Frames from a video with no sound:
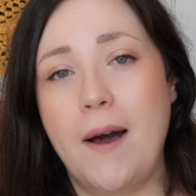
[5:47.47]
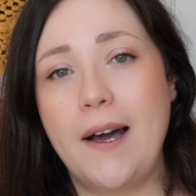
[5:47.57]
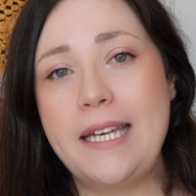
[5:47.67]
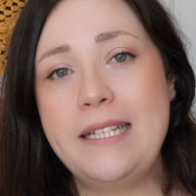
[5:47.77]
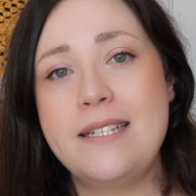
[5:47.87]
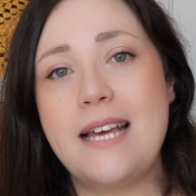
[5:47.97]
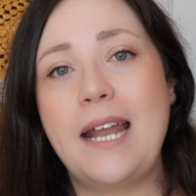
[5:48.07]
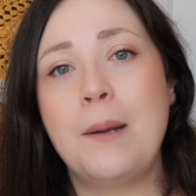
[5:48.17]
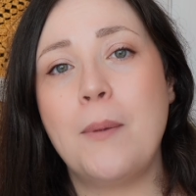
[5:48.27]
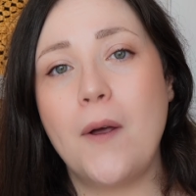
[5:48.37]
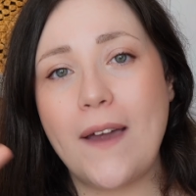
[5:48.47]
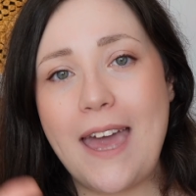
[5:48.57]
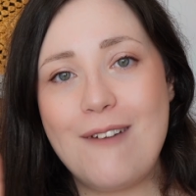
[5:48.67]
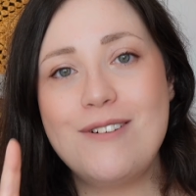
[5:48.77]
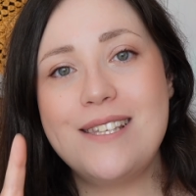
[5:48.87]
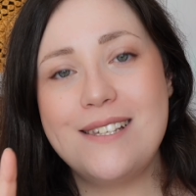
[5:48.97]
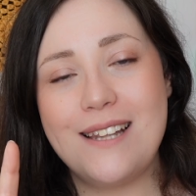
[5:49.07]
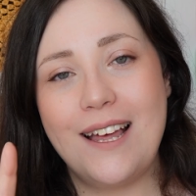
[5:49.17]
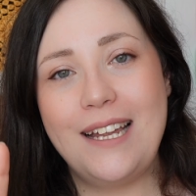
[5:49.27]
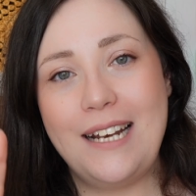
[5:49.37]
mind and block ever so
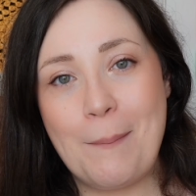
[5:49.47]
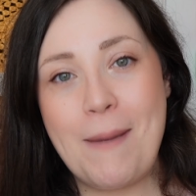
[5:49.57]
slight,